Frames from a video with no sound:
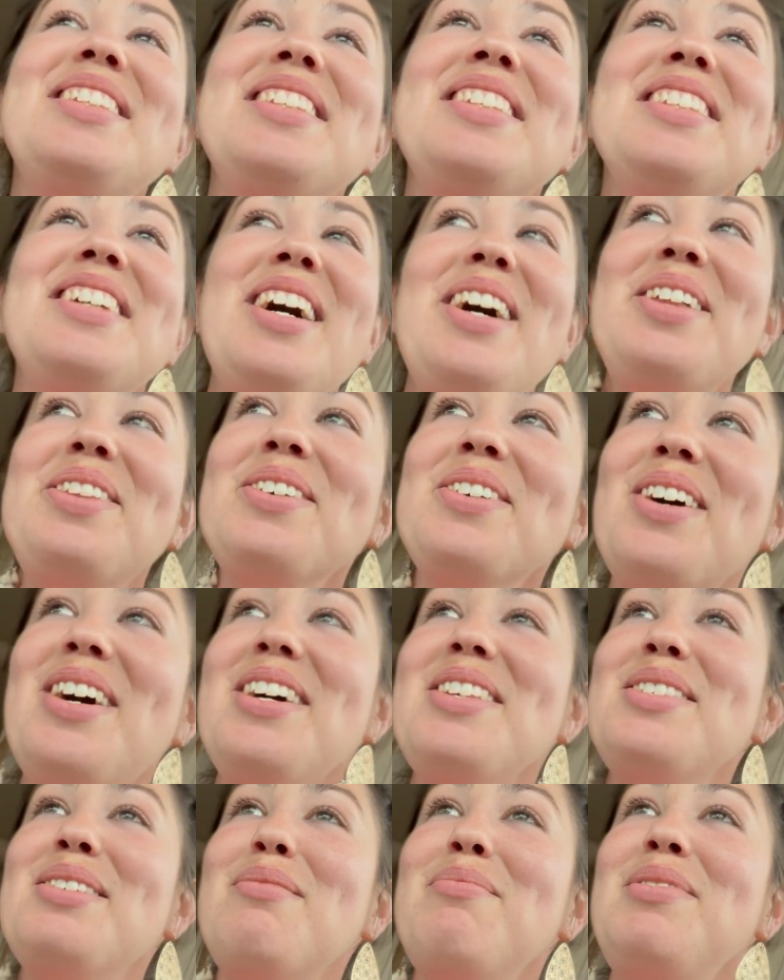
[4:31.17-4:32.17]
The other
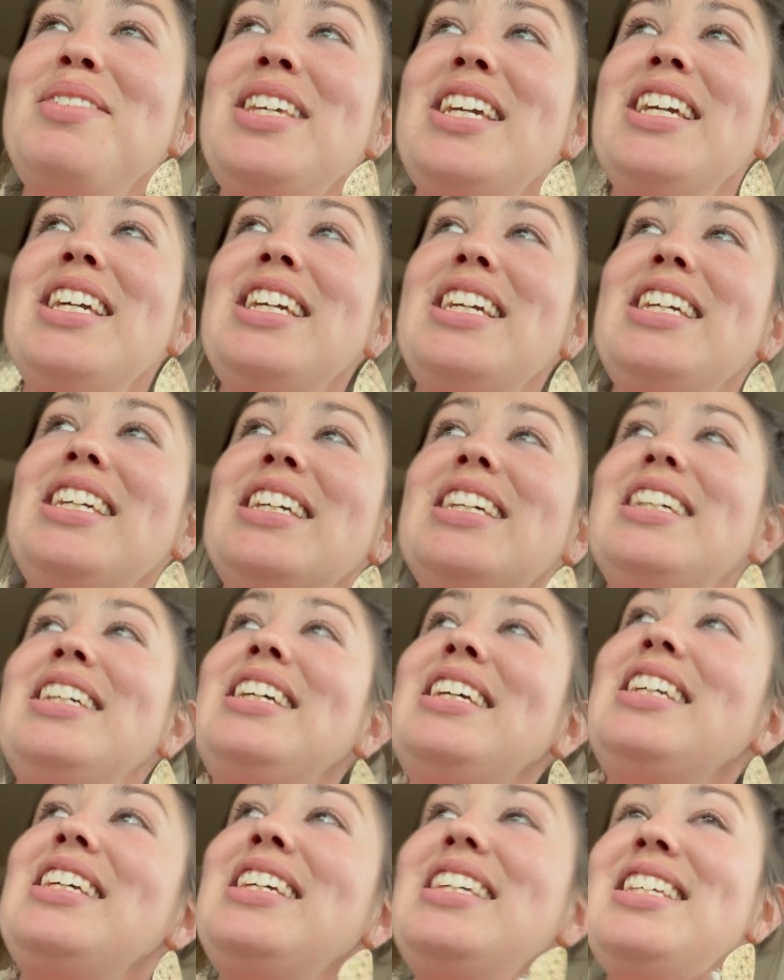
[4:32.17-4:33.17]
awesome thing
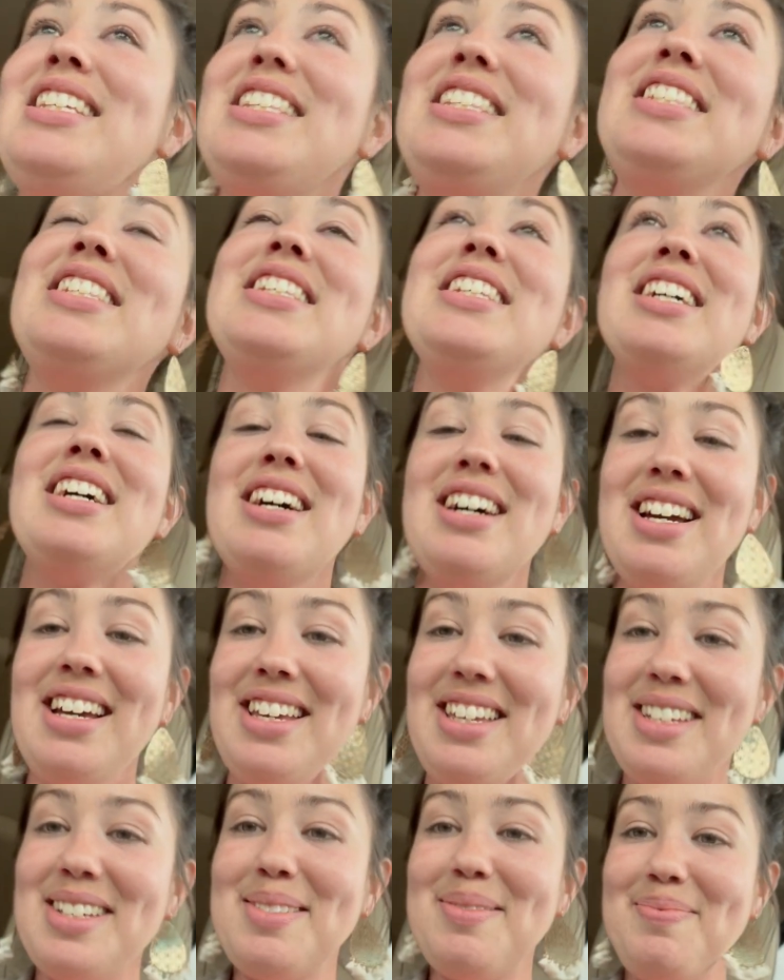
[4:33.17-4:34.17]
is I